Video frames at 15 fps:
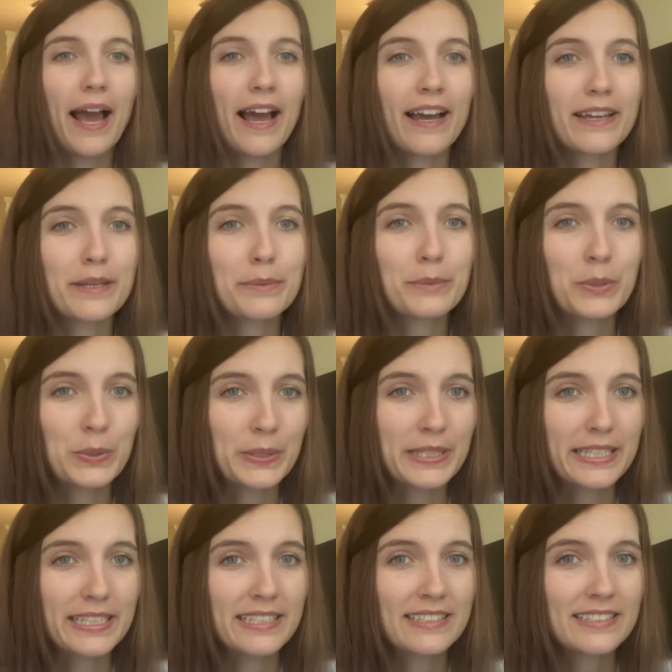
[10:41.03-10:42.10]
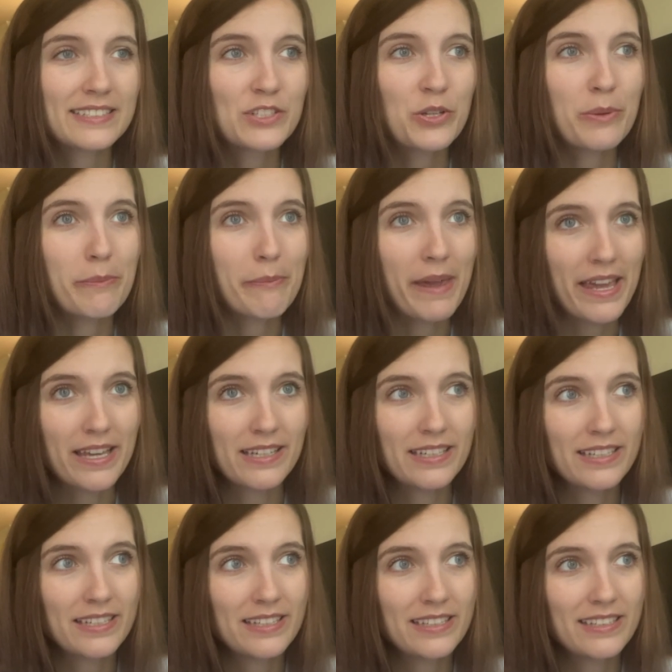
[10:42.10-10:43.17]
I am going to
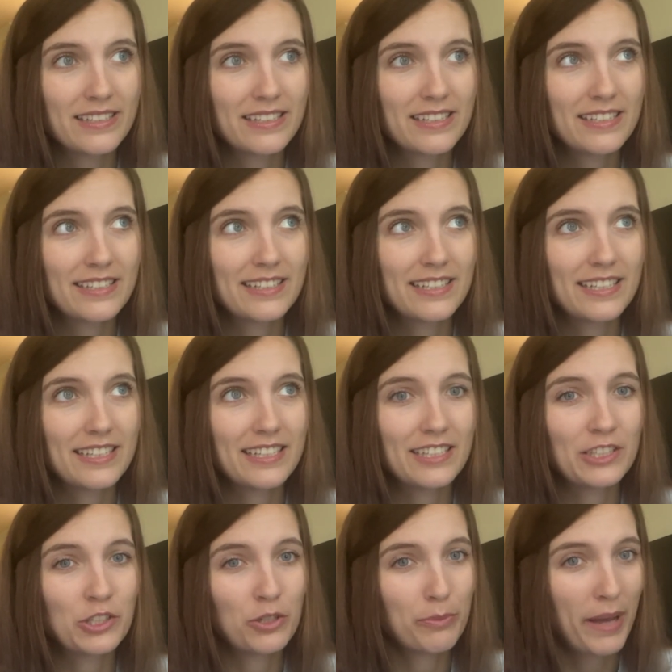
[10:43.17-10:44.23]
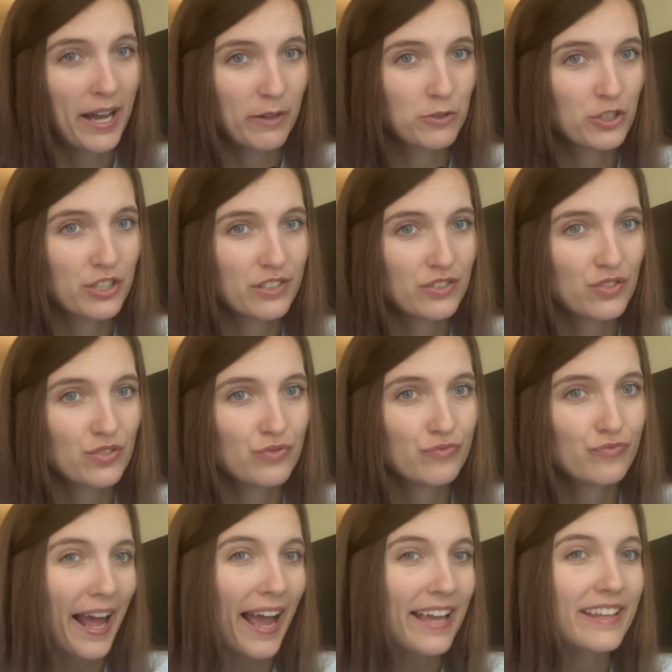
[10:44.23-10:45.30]
make little pouches.
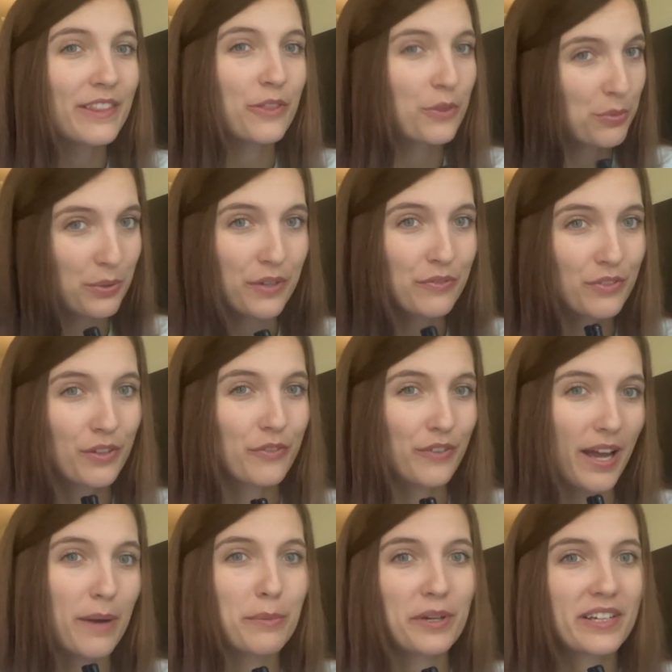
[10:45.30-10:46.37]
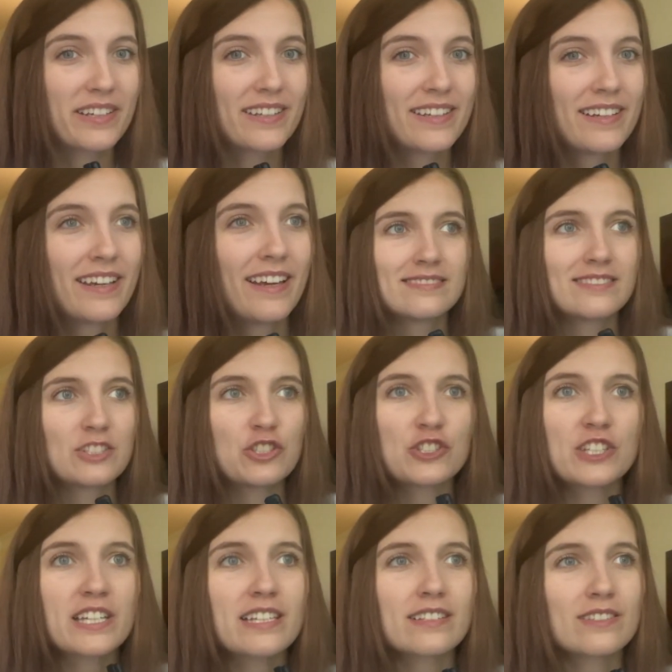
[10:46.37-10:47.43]
I can thrift the fabric.
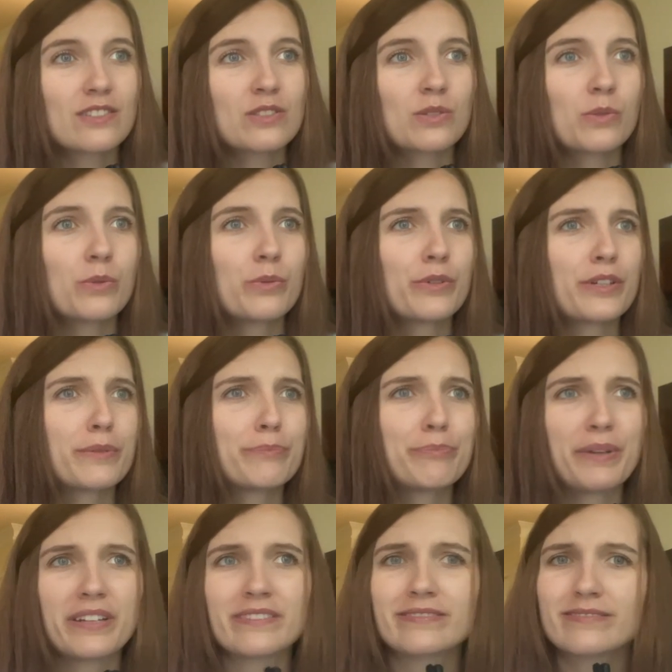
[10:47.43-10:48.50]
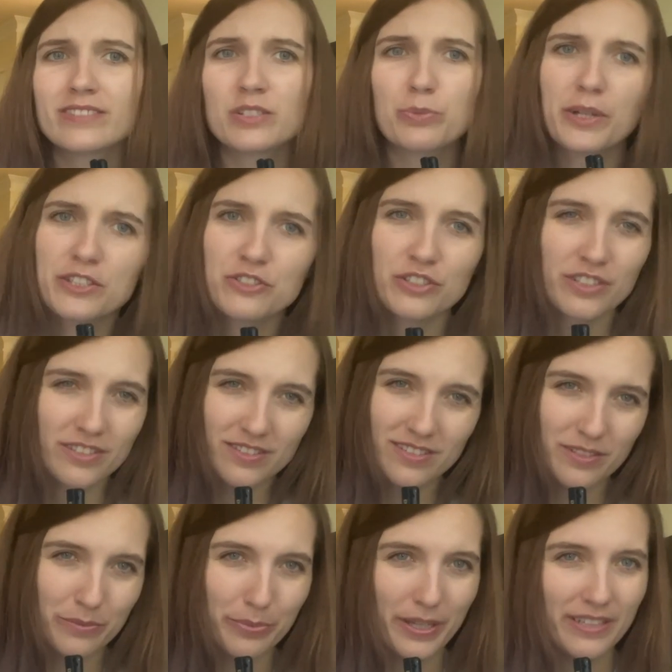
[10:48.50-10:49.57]
Sheets or big sweatshirts
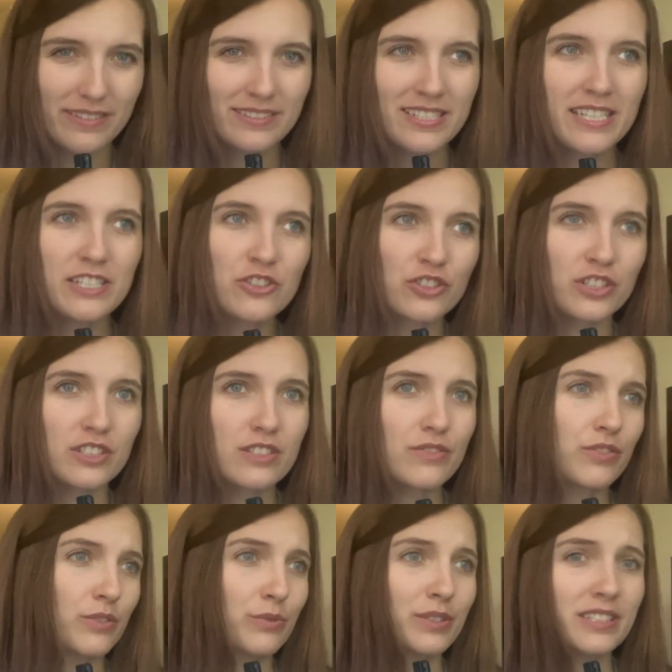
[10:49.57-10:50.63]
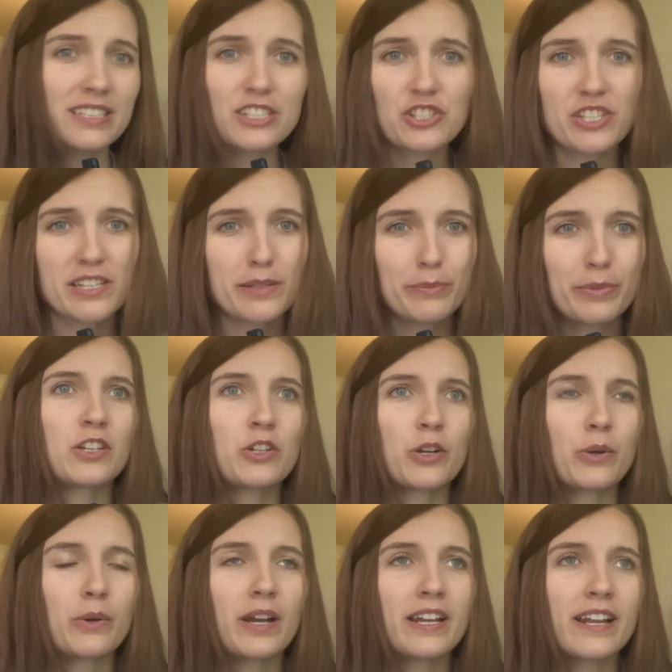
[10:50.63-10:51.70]
or big t-shirts for really cheap,
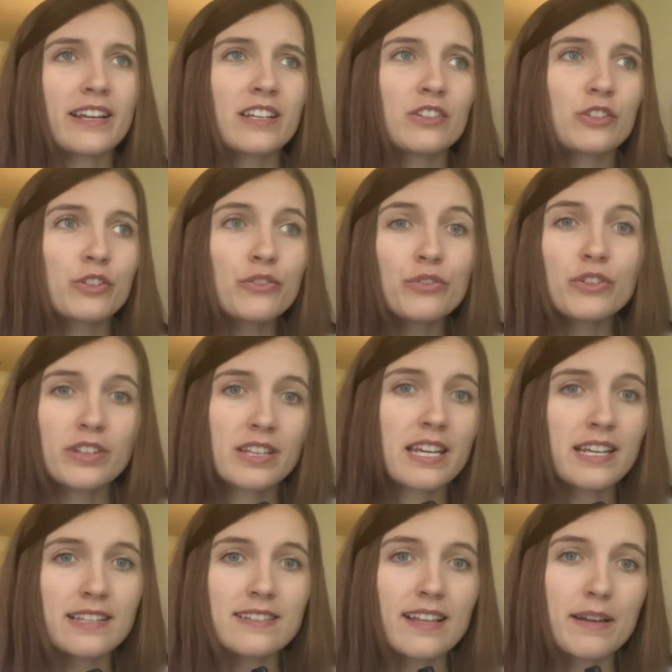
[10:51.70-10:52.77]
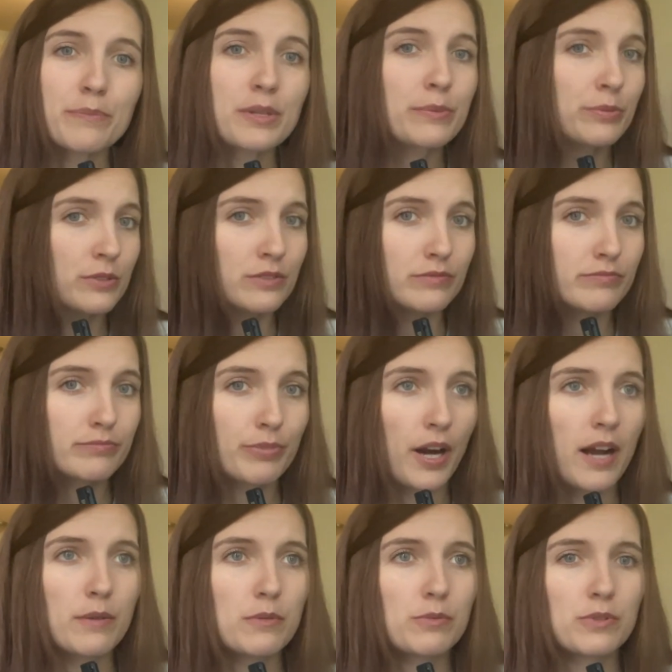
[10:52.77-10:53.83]
and I can look for things that people
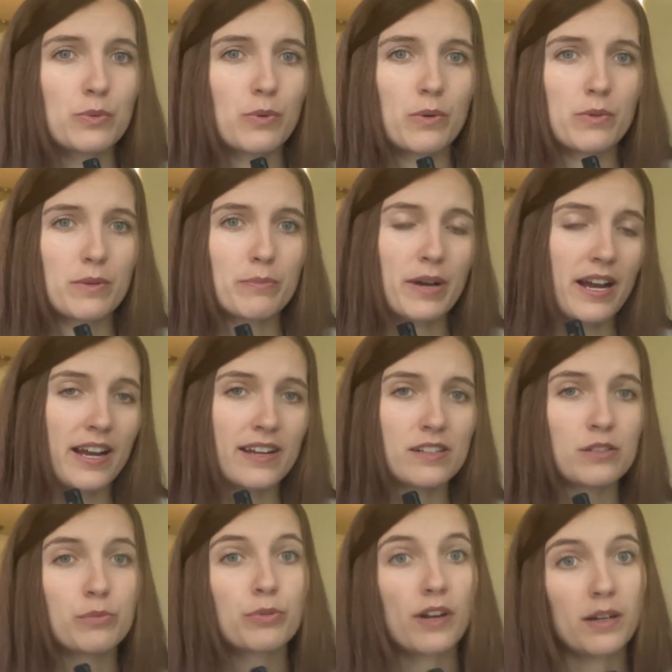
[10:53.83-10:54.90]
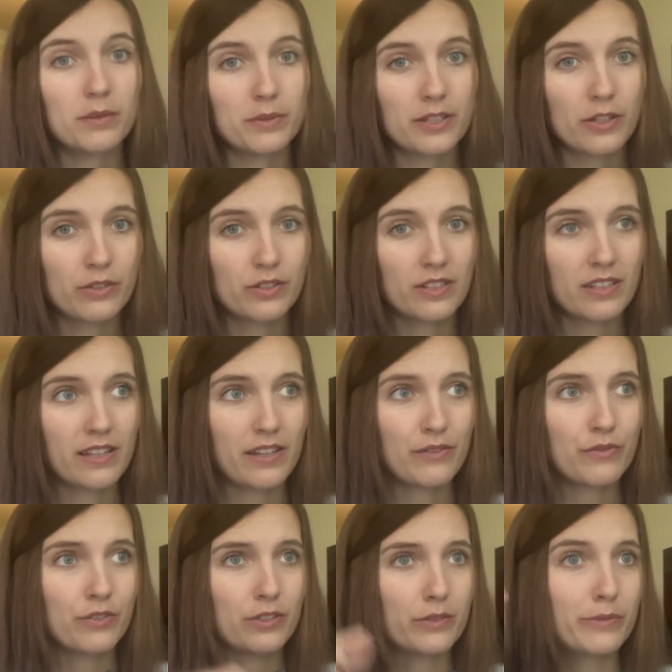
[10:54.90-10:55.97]
probably won't want to buy and I'll probably go to the
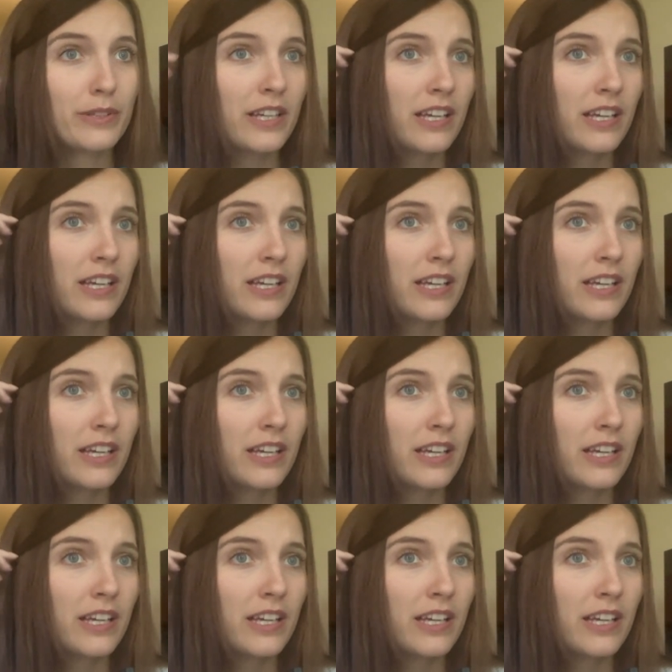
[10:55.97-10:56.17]
landfill